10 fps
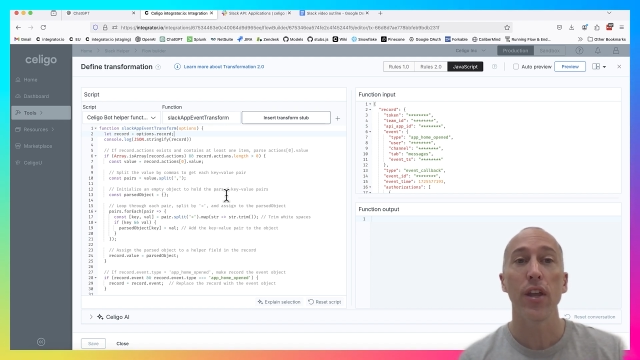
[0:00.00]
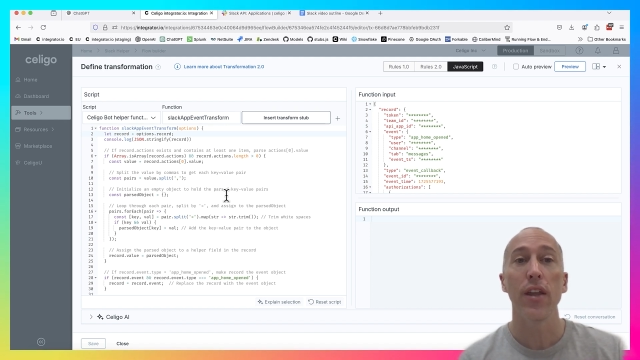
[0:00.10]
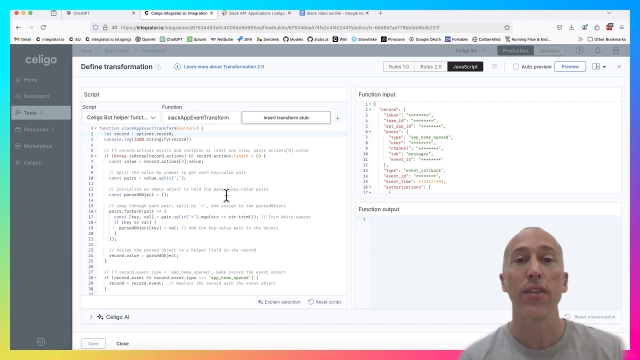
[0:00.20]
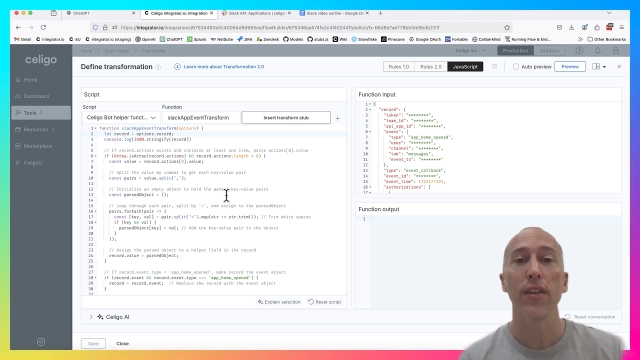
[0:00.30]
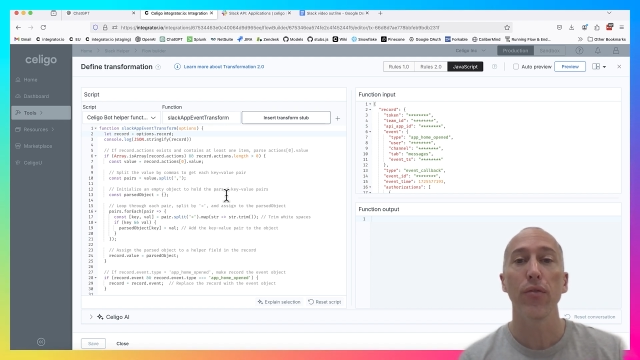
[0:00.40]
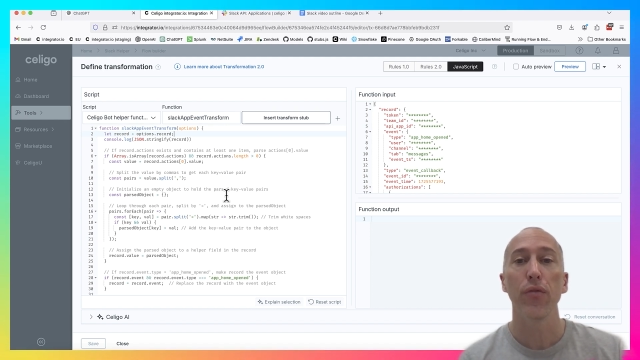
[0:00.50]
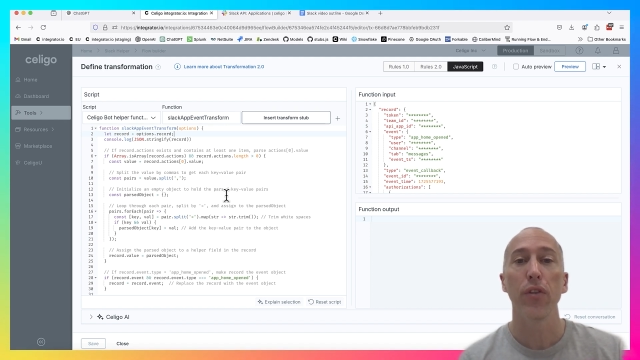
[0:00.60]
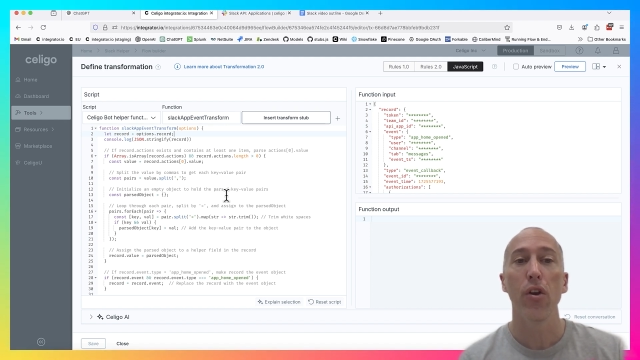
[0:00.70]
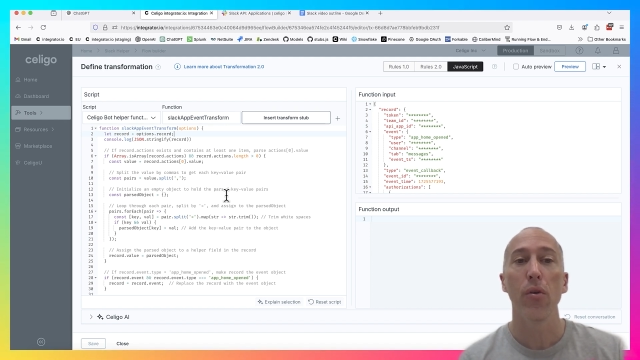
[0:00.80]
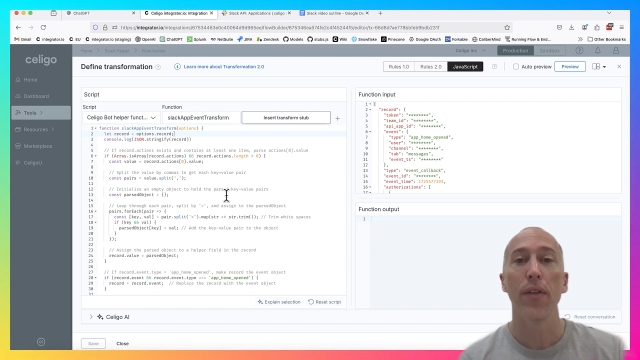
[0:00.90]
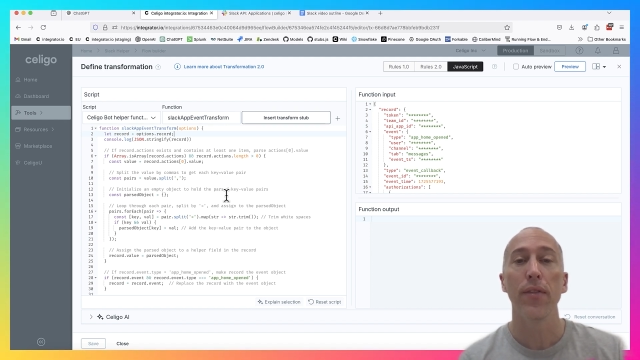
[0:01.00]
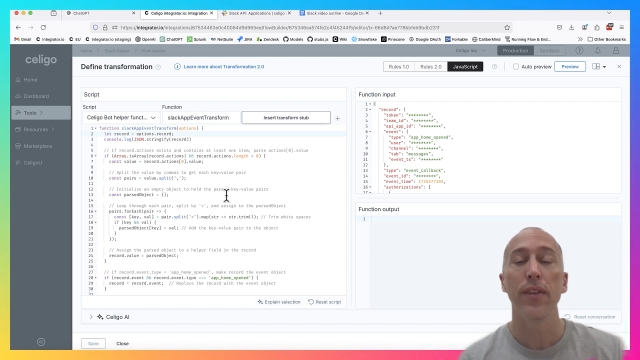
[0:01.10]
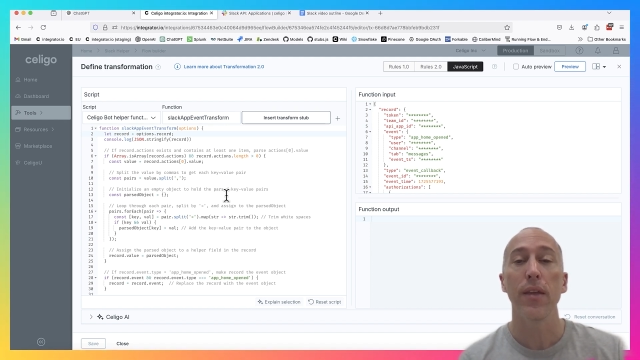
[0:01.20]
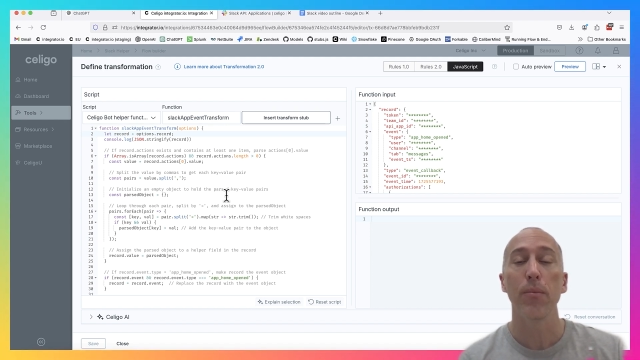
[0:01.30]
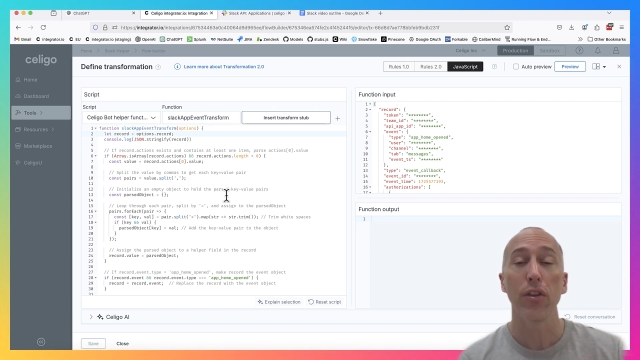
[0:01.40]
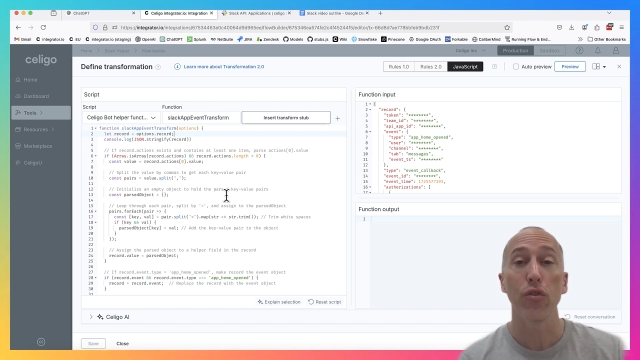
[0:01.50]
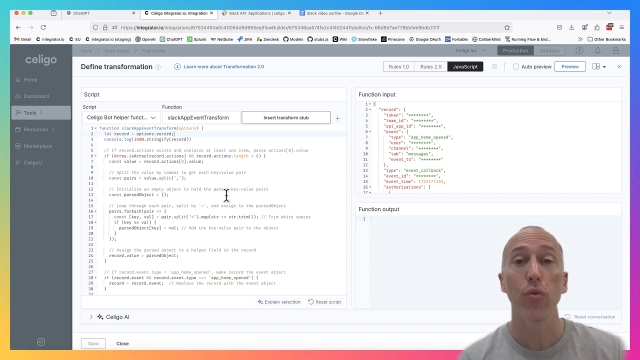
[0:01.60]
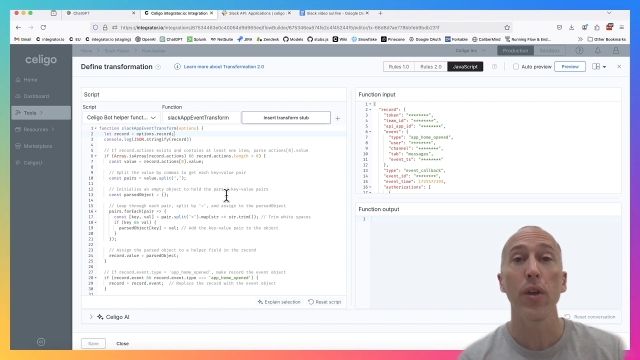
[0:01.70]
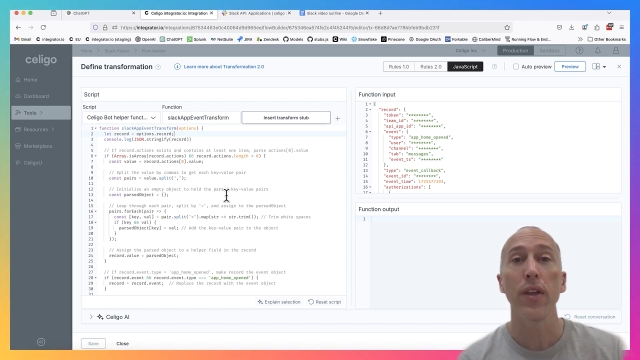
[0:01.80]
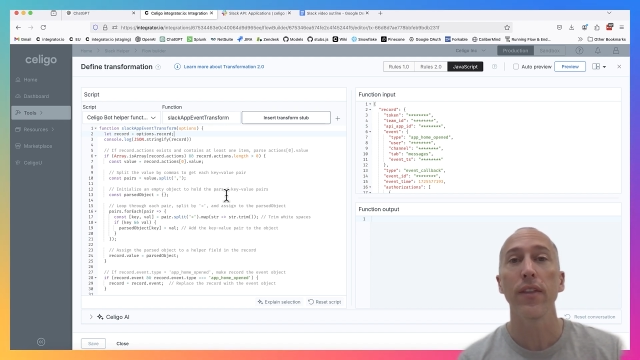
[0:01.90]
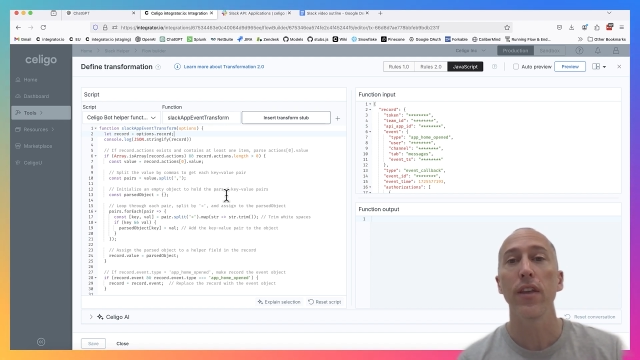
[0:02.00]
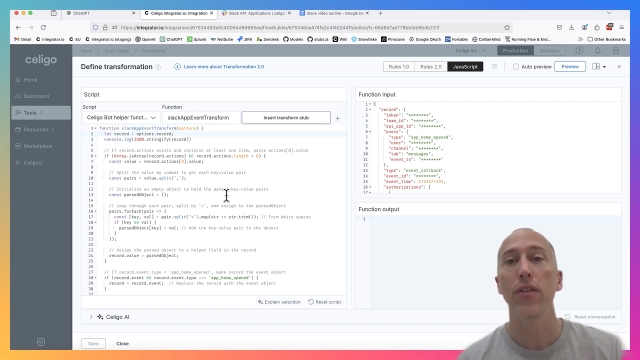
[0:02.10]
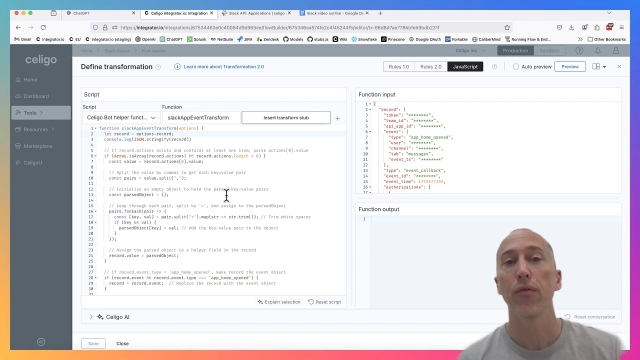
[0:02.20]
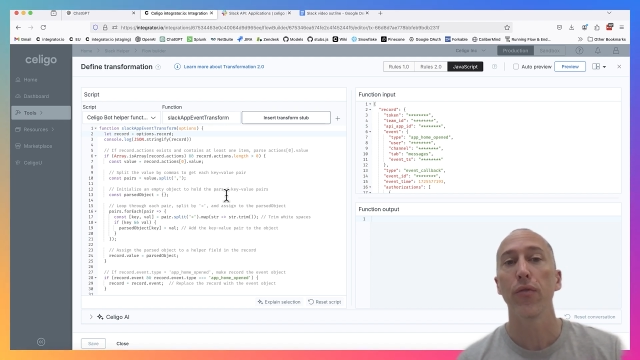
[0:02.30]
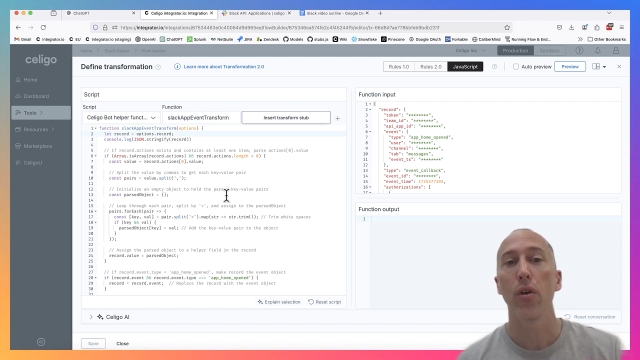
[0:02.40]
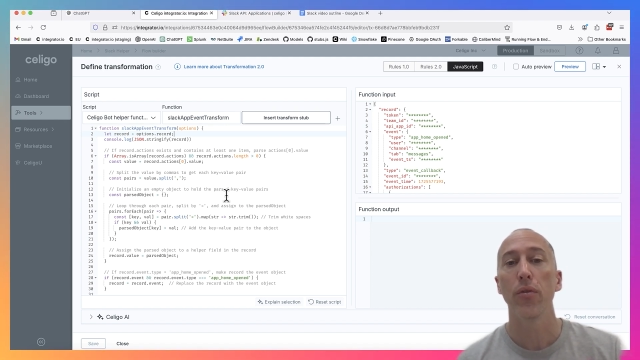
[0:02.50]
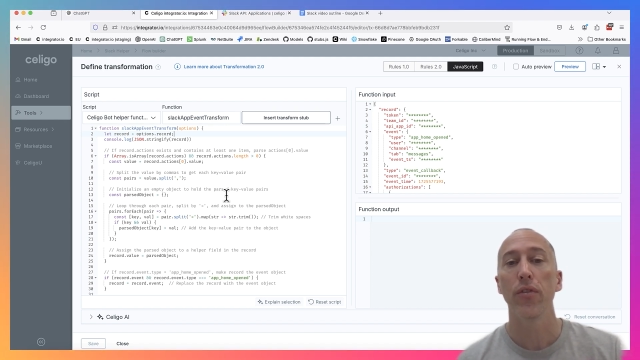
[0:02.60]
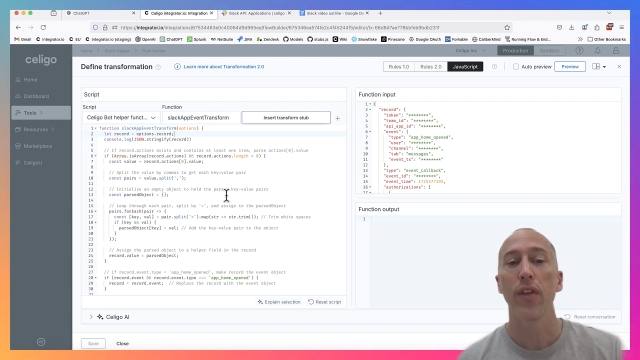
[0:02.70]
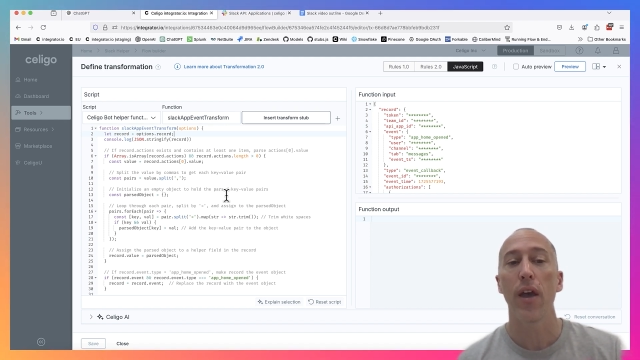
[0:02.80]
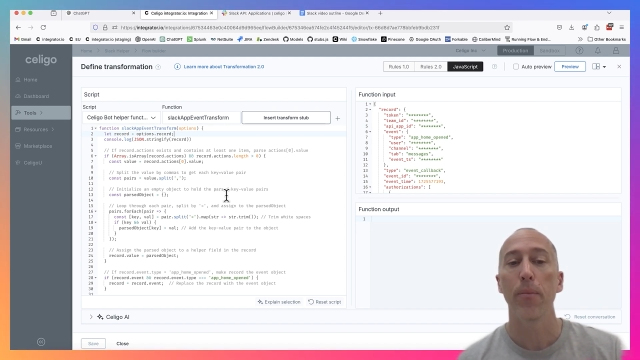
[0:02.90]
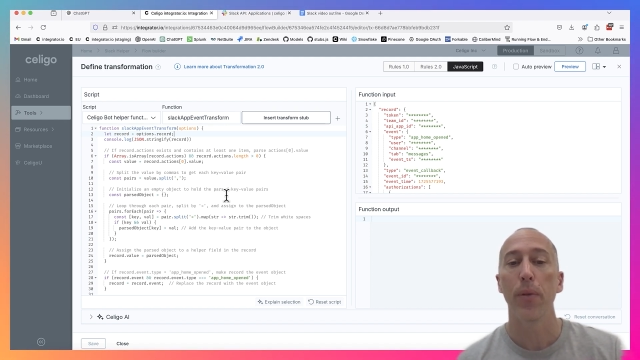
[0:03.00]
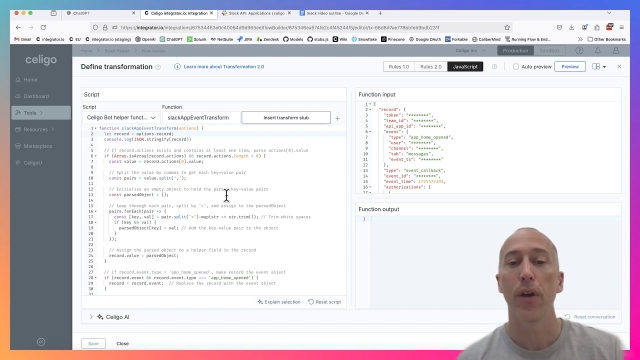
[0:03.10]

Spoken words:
in this flow and between these flow step,